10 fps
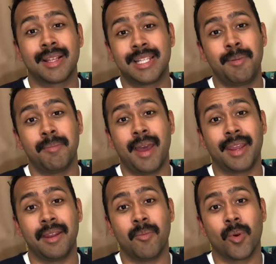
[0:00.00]
a sleeping
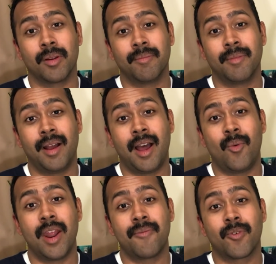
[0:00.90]
bag anymore.
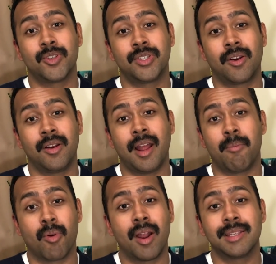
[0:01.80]
When I first started, I
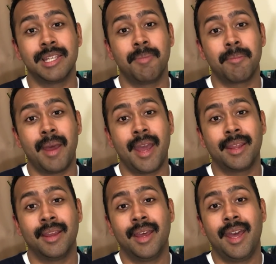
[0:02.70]
brought a sleeping
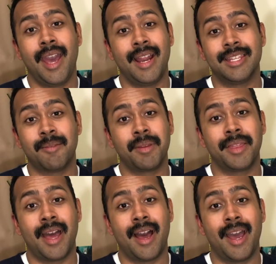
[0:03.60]
bag, and it's something
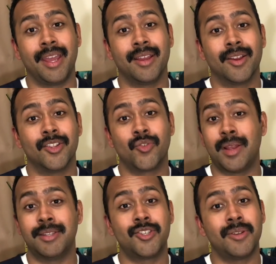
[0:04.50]
that I
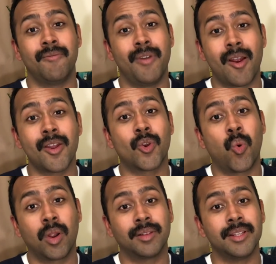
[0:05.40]
transitioned very
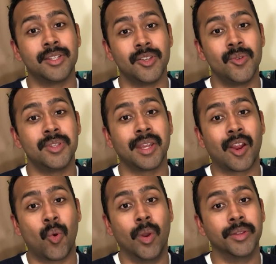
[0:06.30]
quickly to using a
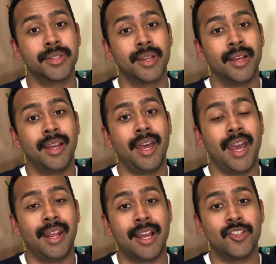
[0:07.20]
quilt.
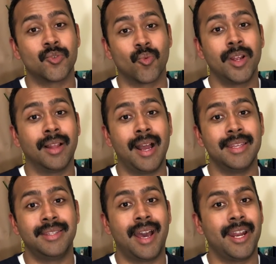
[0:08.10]
And I just
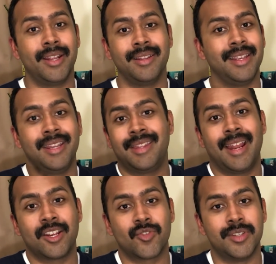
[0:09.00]
realized that I didn't need that
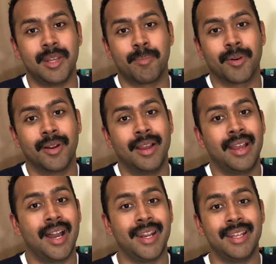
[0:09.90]
extra zipper.
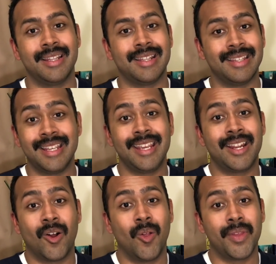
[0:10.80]
I didn't need
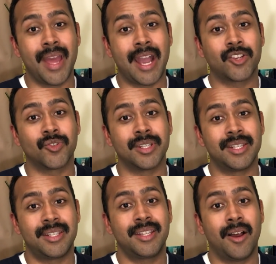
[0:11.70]
all the extra
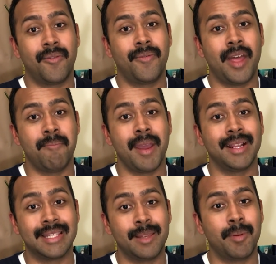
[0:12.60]
stuff that made
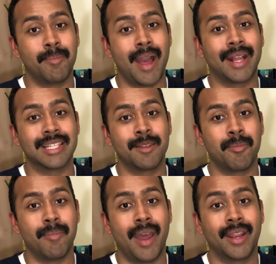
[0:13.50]
a sleeping bag a
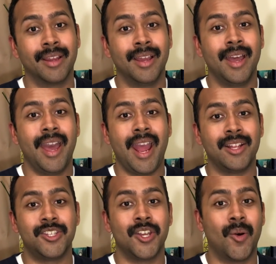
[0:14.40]
sleeping bag.
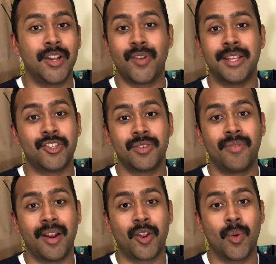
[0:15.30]
And so I transitioned
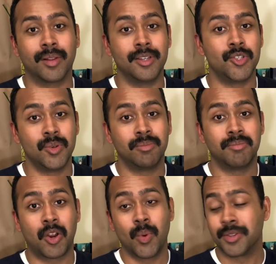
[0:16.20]
very quickly to
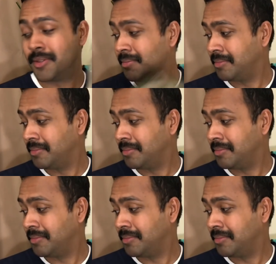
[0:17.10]
a quilt.